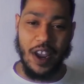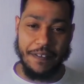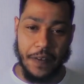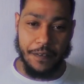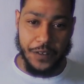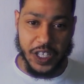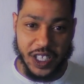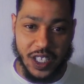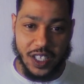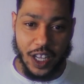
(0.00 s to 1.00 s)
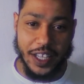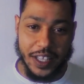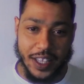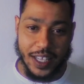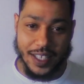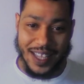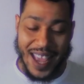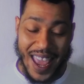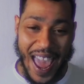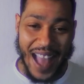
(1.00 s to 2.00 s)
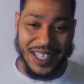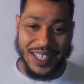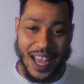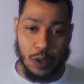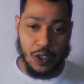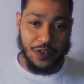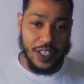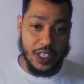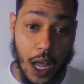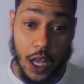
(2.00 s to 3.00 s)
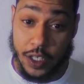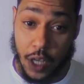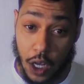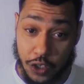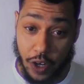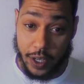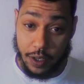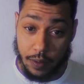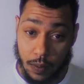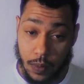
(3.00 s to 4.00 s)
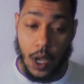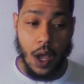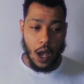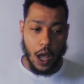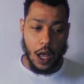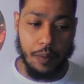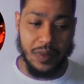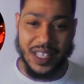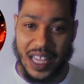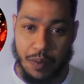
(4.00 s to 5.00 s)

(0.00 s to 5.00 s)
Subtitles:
thing for stunning things. It actually counters things like Hazan Strike, Demon